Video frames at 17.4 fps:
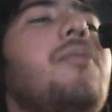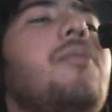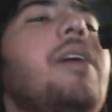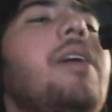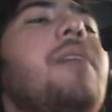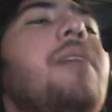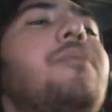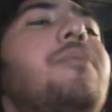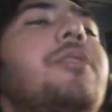
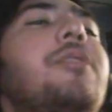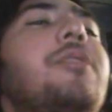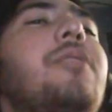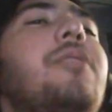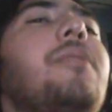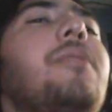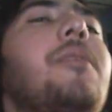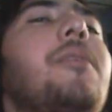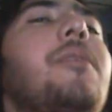Why I put a
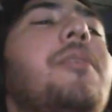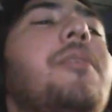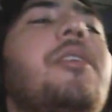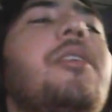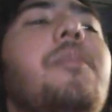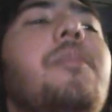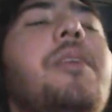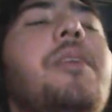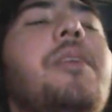reverb
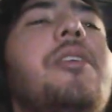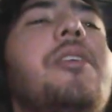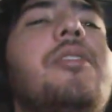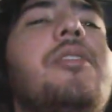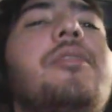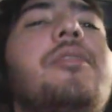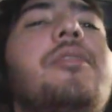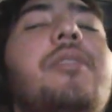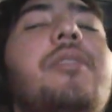here?
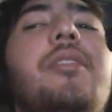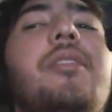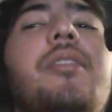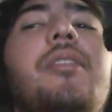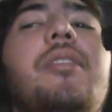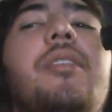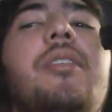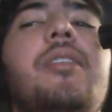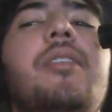Because
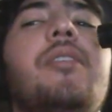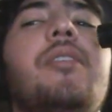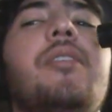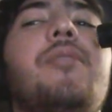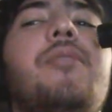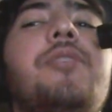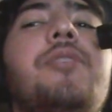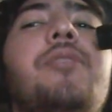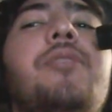
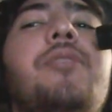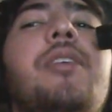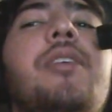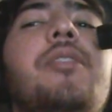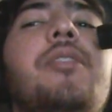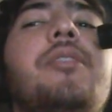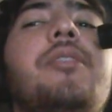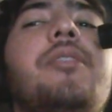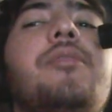what you are
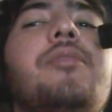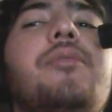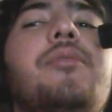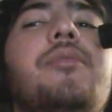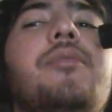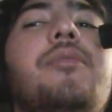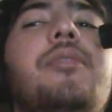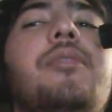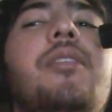going to
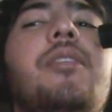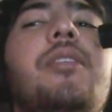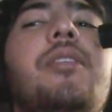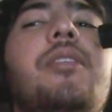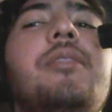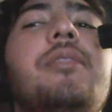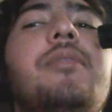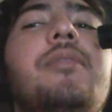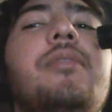
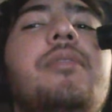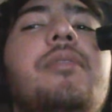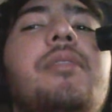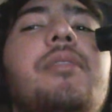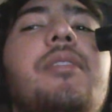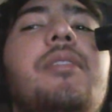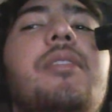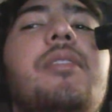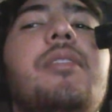notice
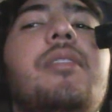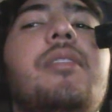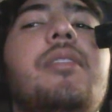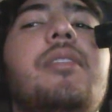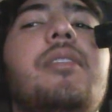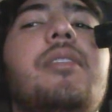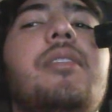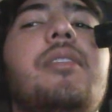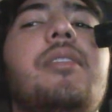
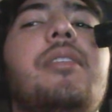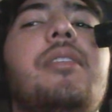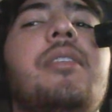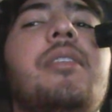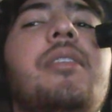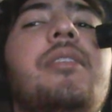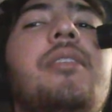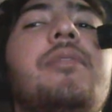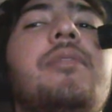
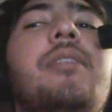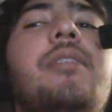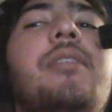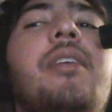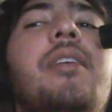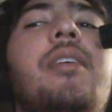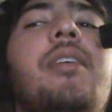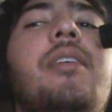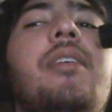it's
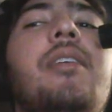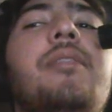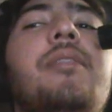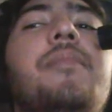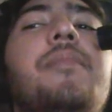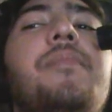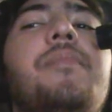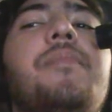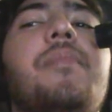that
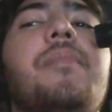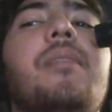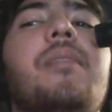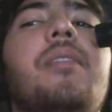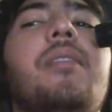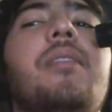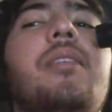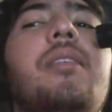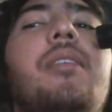
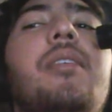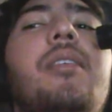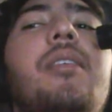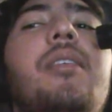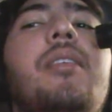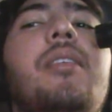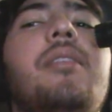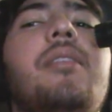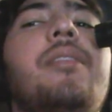
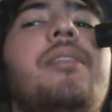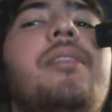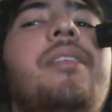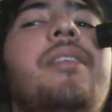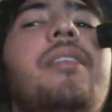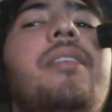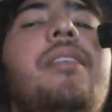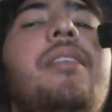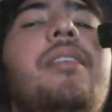
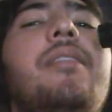the